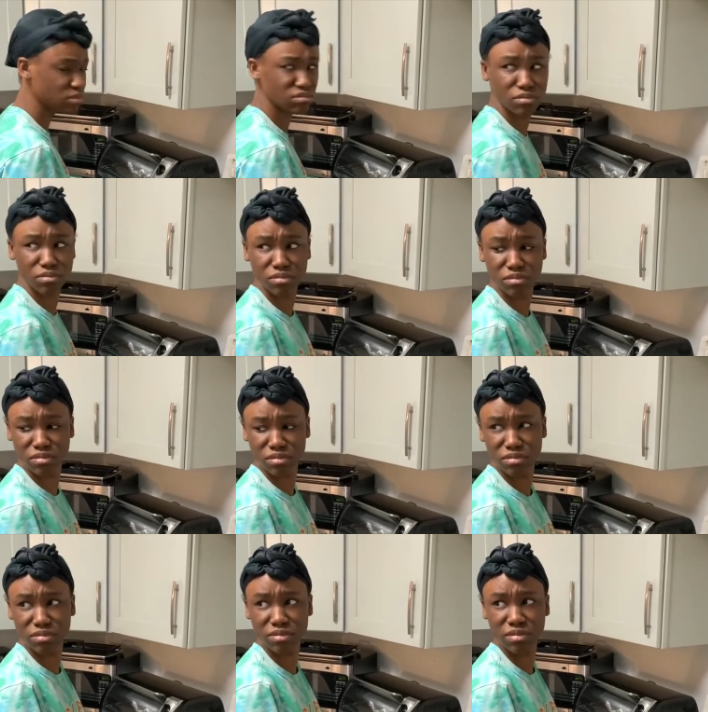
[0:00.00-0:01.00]

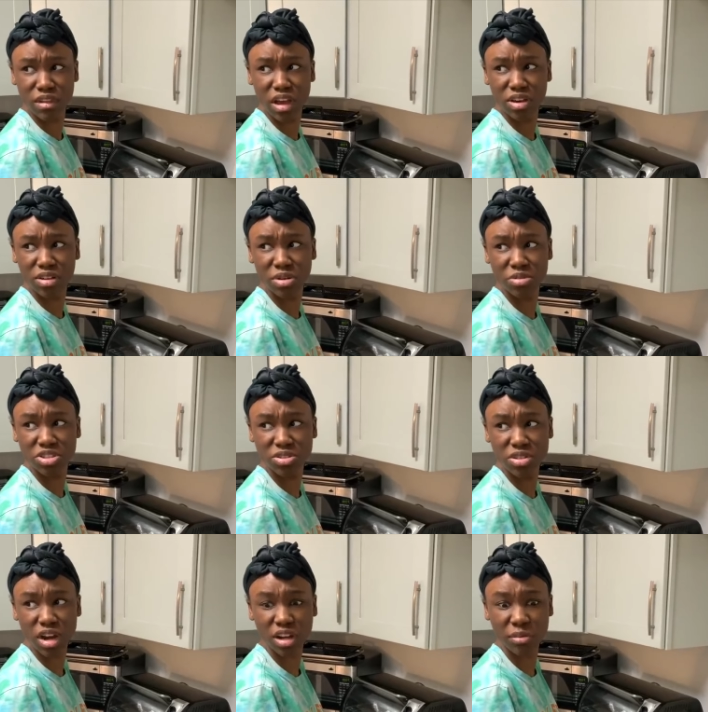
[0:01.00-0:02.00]
I don't know what you
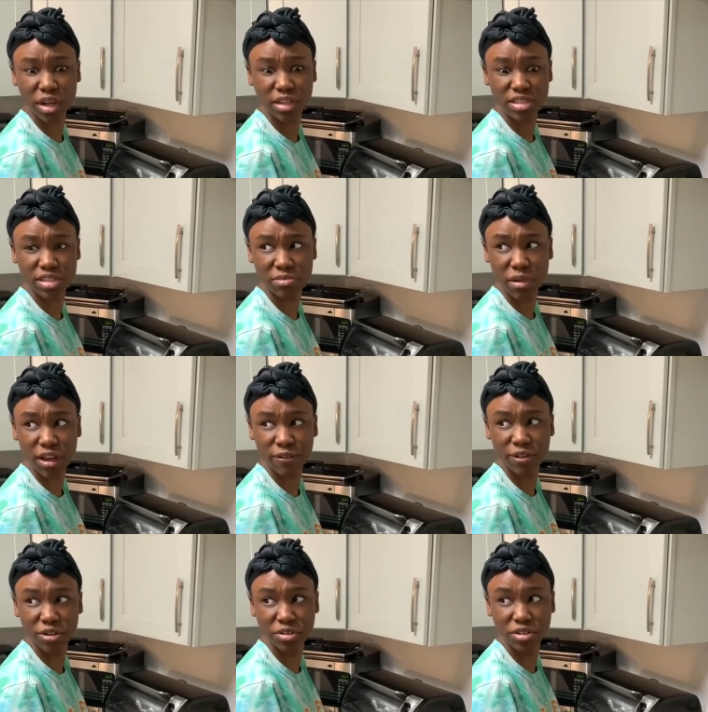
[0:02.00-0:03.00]
talking about. This is my
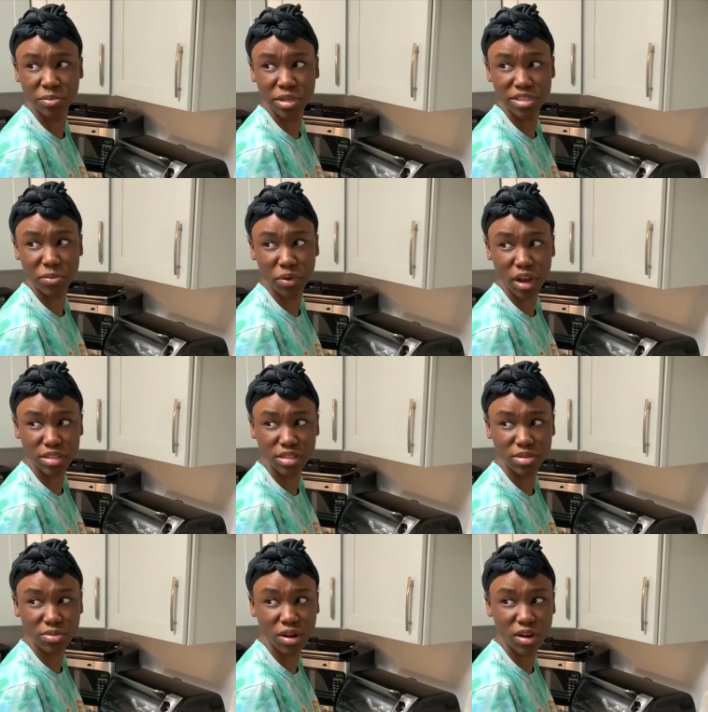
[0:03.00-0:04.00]
food. You must have prayed to
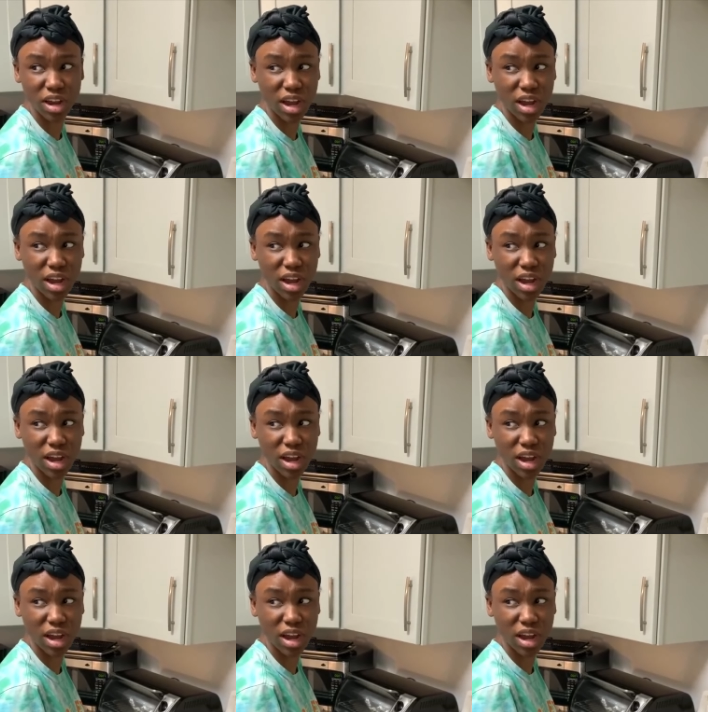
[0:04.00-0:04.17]
the wrong